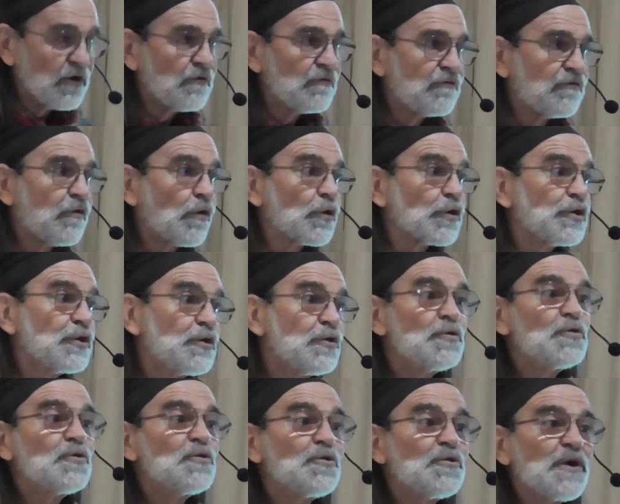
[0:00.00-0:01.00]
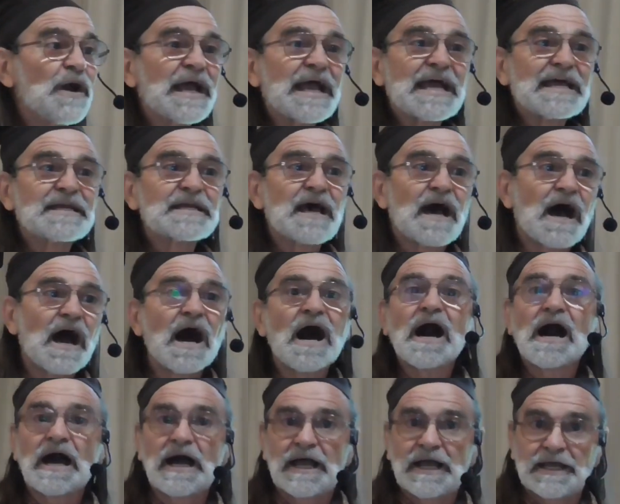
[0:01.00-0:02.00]
For you and
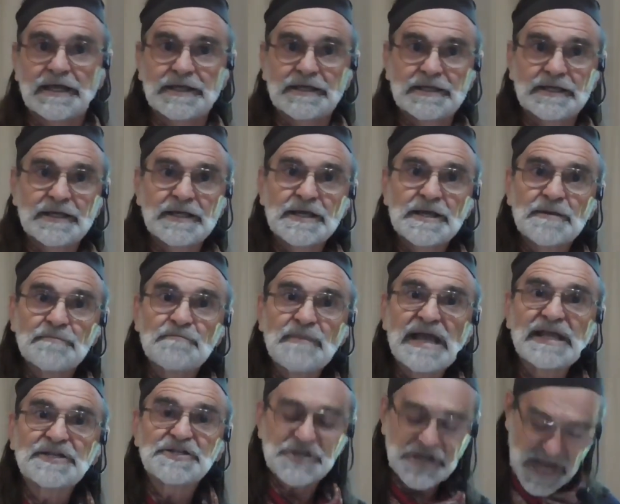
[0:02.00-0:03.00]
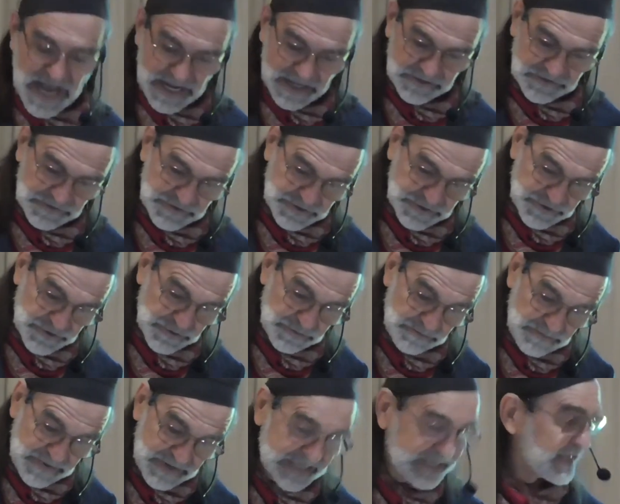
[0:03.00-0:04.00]
I may chance to
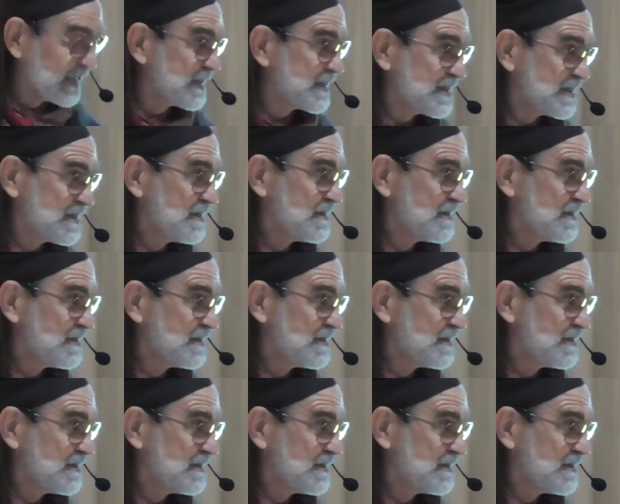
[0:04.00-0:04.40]
meet,